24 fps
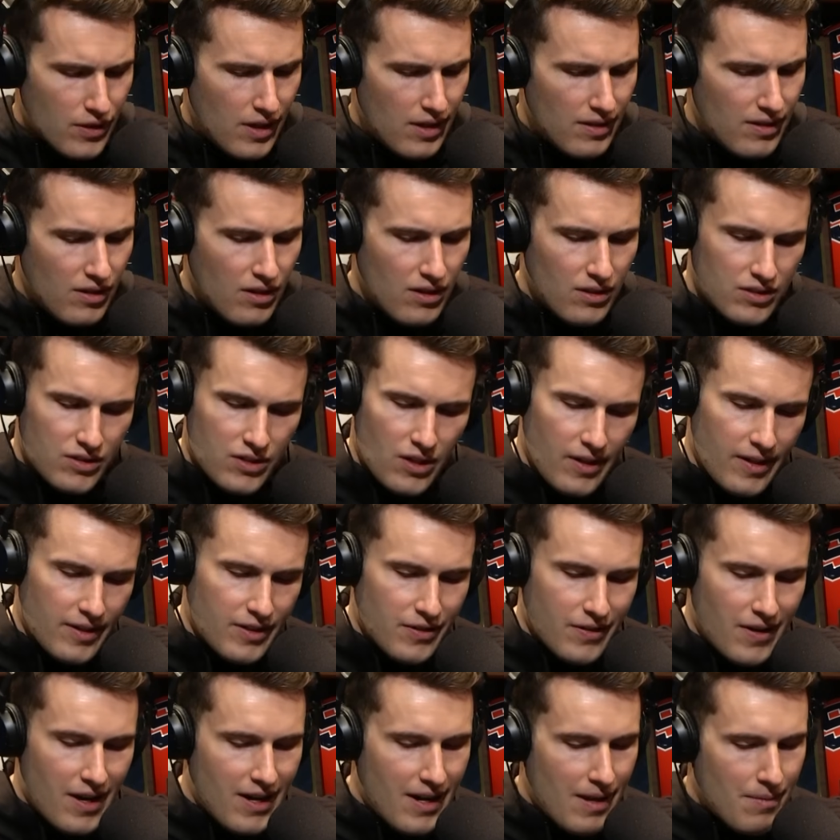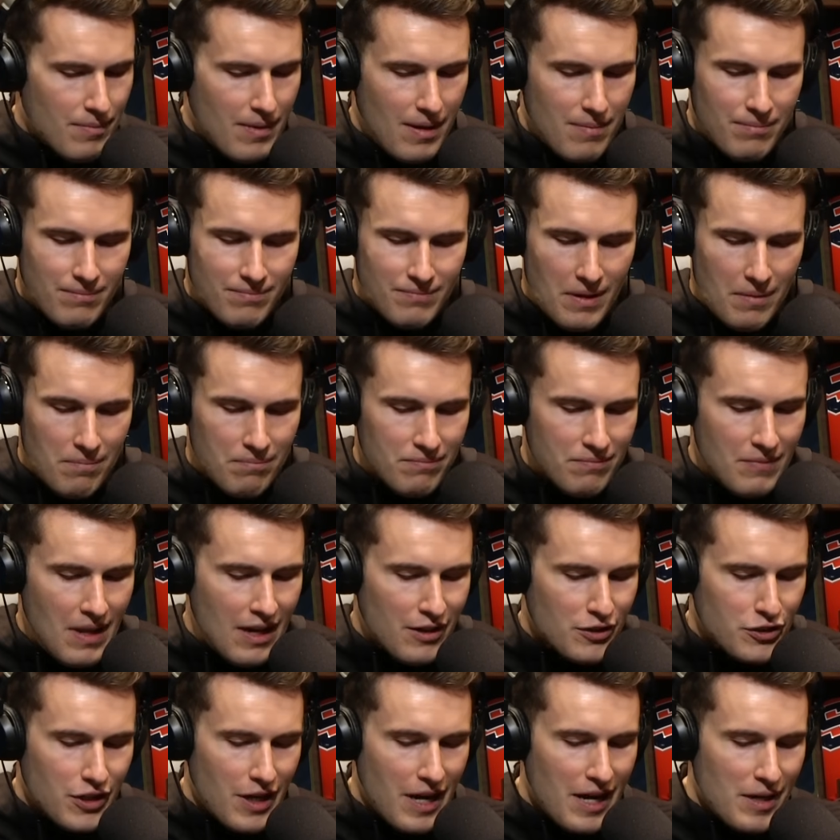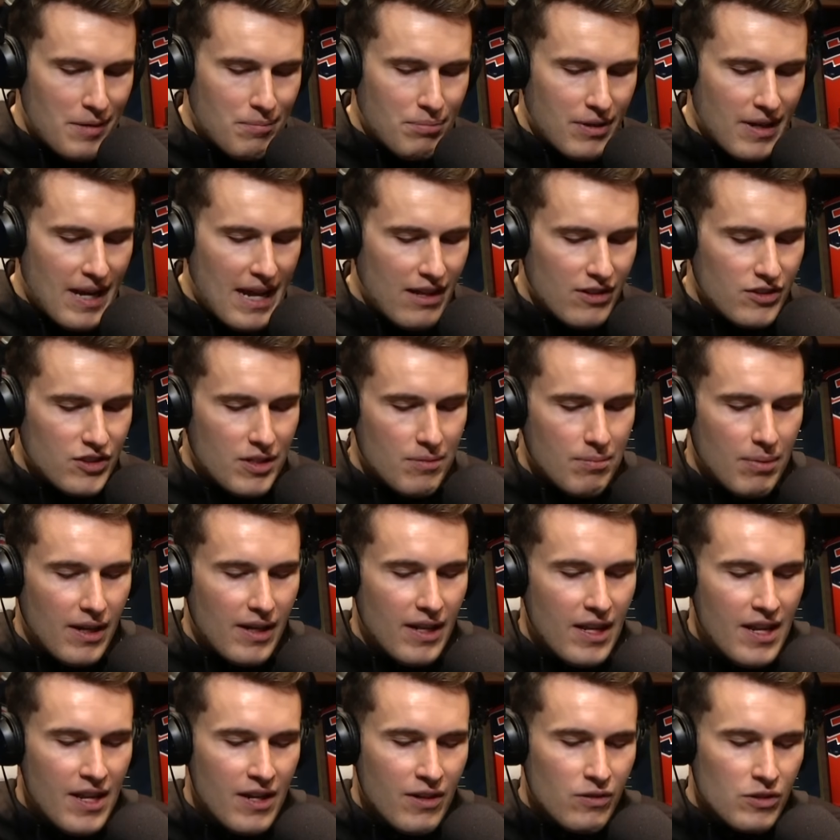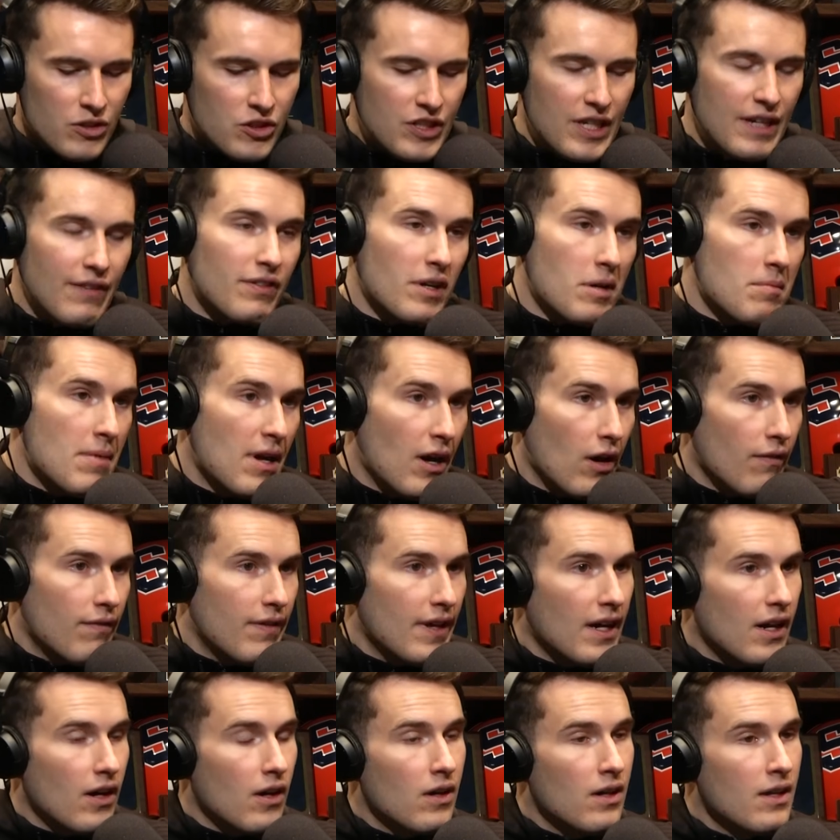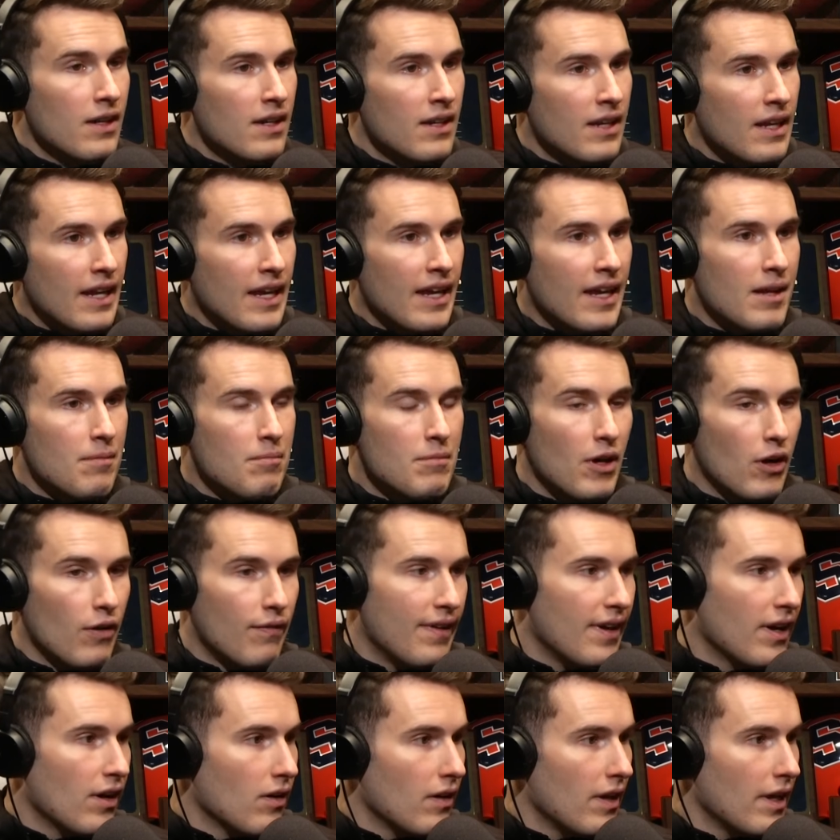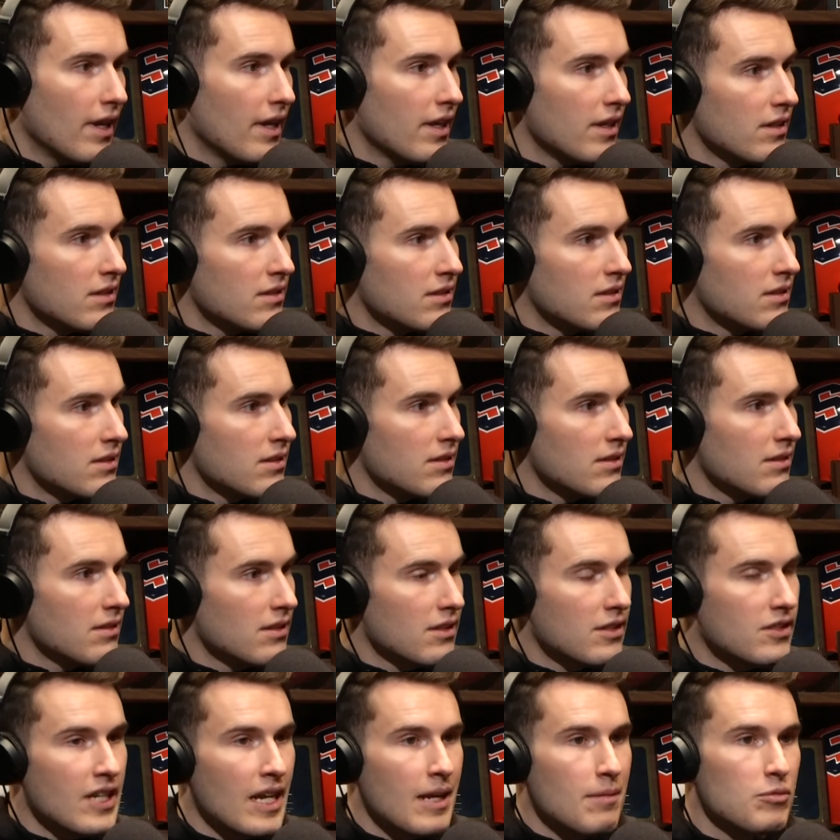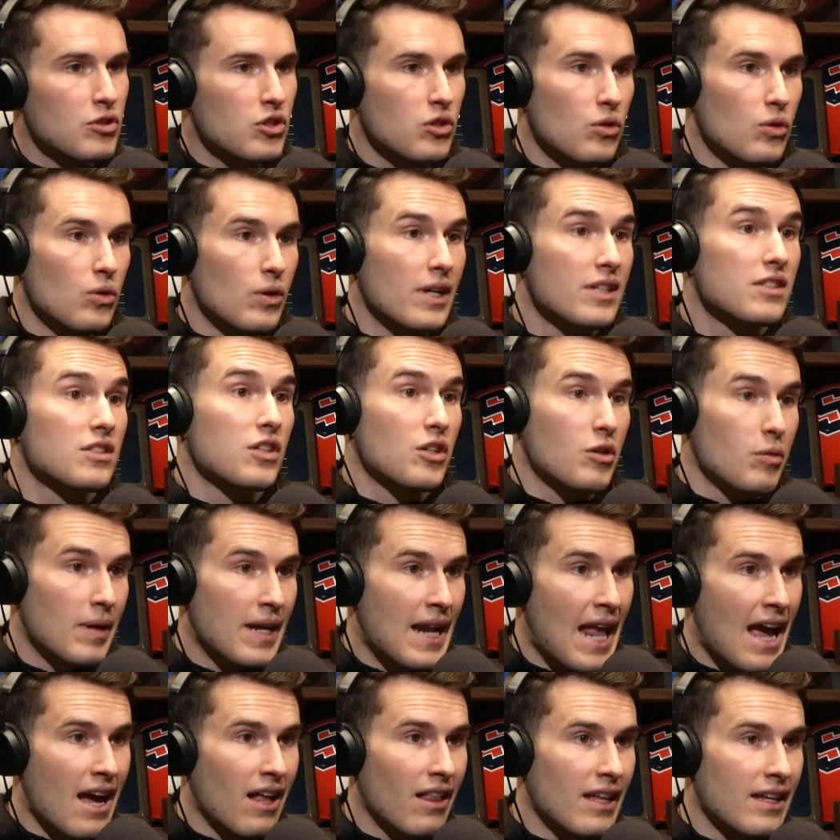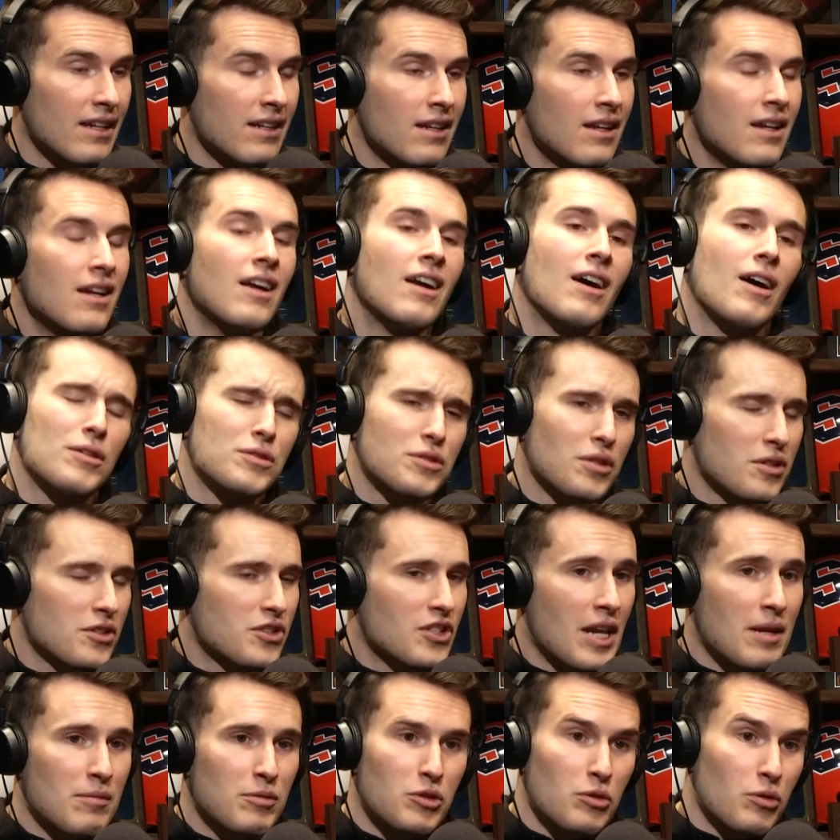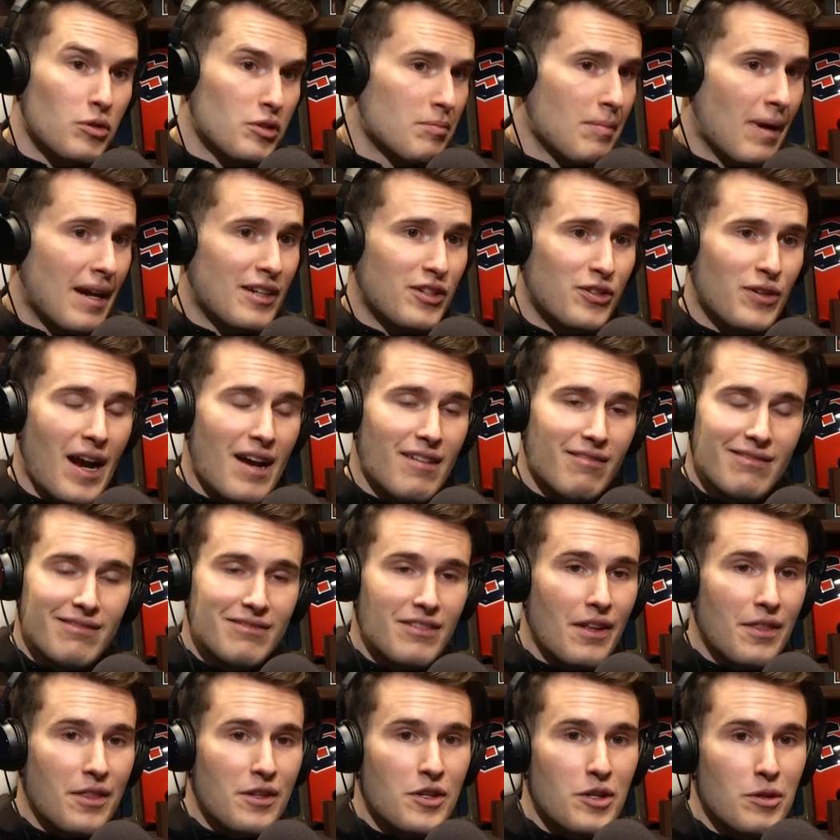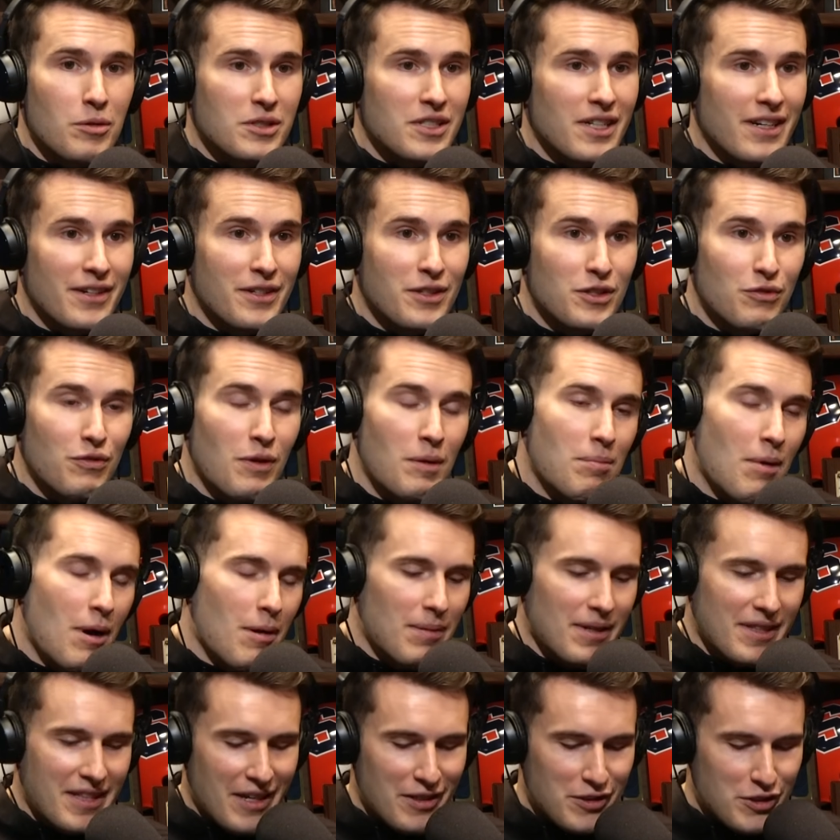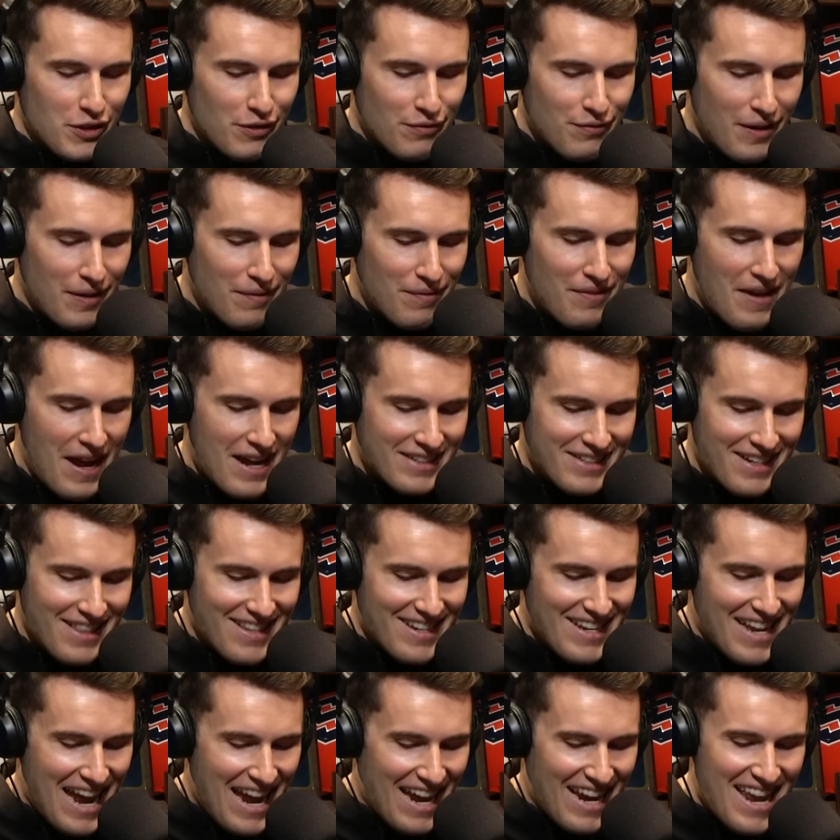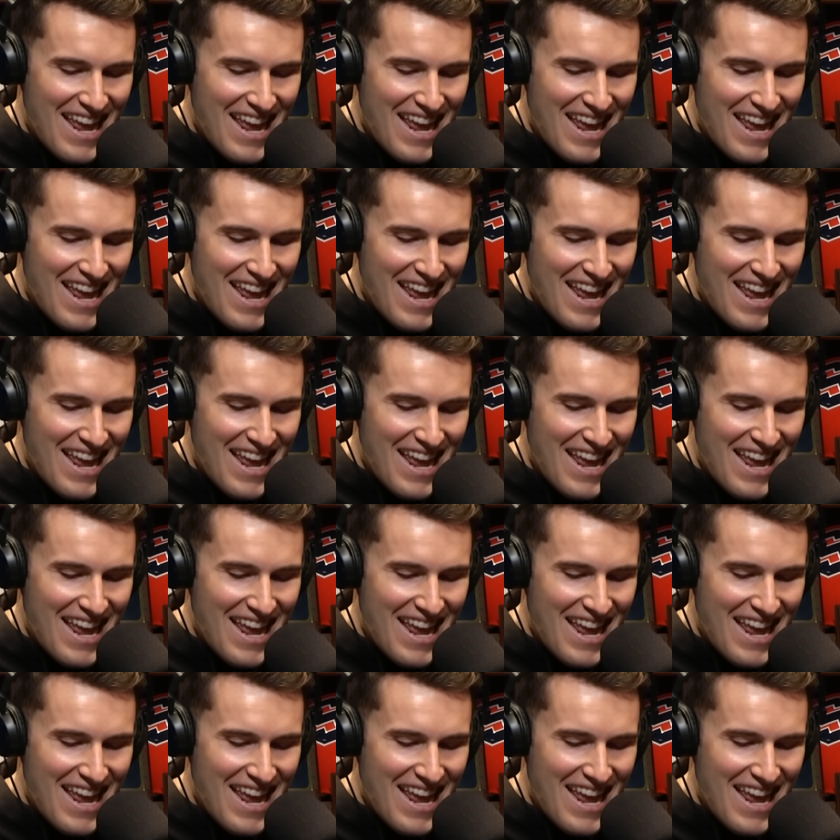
Hall. Sorry, Teron. I'm not sure how to pronounce it, but receiver in Millville. And Millville is the same school as LaQuinn Allen, also the same school as Mike Trout. Nothing to do with Syracuse football, but there's your fun fact of the day.